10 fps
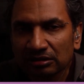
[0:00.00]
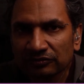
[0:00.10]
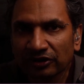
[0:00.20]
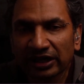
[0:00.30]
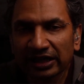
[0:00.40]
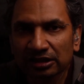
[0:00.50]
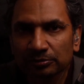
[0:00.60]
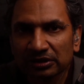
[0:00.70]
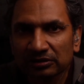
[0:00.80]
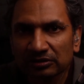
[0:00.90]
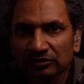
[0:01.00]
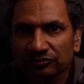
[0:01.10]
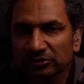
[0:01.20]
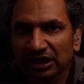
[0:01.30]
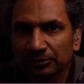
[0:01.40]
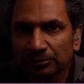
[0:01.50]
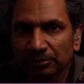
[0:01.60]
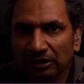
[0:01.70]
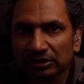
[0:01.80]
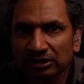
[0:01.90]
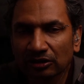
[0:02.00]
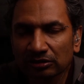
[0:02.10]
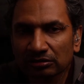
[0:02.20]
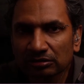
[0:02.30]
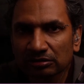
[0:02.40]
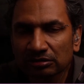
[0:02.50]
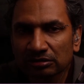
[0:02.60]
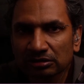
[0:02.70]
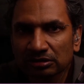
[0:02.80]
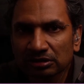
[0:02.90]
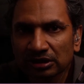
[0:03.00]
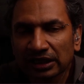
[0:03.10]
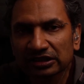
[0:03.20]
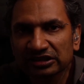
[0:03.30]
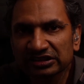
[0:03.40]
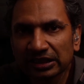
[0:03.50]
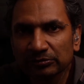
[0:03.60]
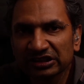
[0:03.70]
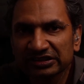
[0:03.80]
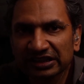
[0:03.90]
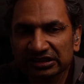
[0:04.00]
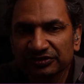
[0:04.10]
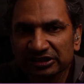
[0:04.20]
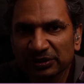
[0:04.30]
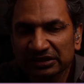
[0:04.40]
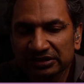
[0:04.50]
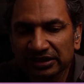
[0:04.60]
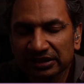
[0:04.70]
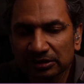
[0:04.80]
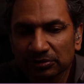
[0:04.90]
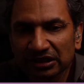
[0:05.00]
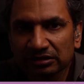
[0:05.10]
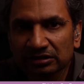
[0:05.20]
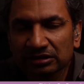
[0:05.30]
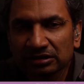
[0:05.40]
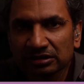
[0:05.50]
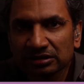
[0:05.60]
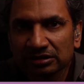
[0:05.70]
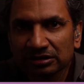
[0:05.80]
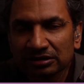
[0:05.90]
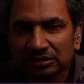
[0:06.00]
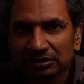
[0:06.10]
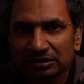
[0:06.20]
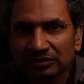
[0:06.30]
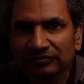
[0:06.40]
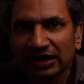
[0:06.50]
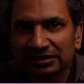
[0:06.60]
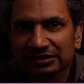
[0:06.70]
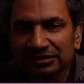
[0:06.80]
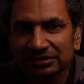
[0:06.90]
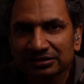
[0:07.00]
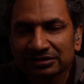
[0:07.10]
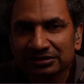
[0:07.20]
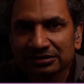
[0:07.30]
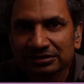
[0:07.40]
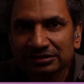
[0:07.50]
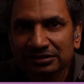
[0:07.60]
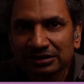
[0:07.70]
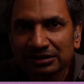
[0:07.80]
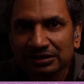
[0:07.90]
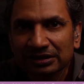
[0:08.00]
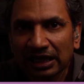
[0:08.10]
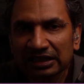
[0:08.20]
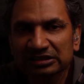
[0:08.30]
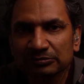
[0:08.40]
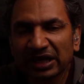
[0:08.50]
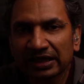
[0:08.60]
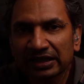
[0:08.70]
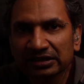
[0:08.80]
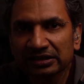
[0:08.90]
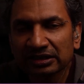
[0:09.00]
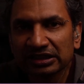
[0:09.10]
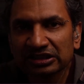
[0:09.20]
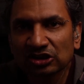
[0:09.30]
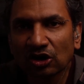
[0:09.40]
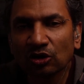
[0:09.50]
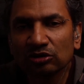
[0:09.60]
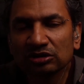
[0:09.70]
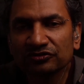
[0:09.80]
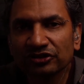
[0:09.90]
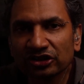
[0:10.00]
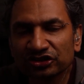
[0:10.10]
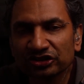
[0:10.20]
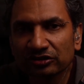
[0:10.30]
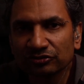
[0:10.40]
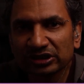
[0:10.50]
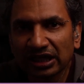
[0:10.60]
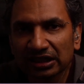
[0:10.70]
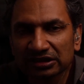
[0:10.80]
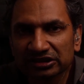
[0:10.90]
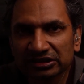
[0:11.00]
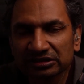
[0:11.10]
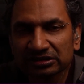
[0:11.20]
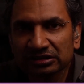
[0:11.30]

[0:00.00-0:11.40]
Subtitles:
for help from Debbie Barrett Cole, and the same Detective Inspector Kenny Blaine that has made his own version of reality